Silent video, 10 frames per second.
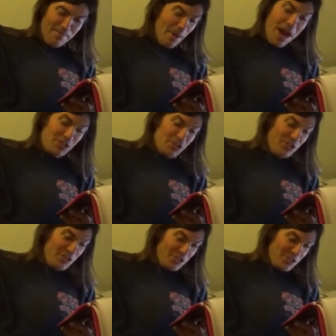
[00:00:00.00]

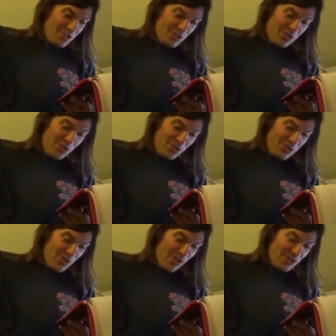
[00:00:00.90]
passionate
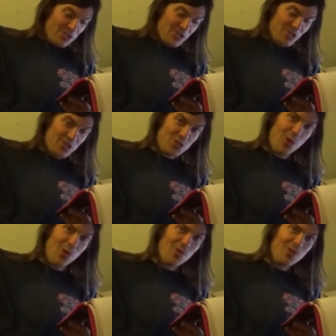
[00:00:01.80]
good night
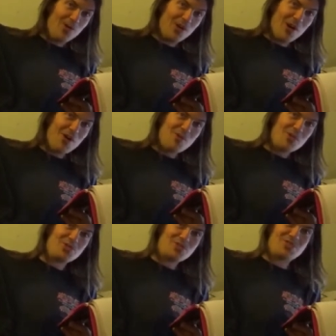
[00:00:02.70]
dong would
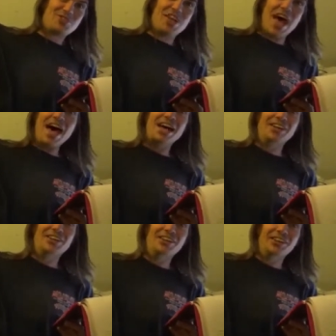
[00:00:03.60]

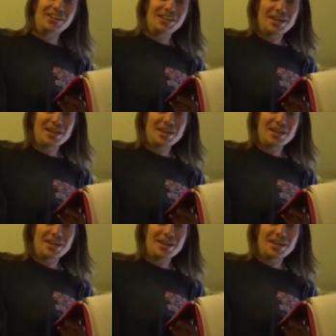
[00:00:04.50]
tell.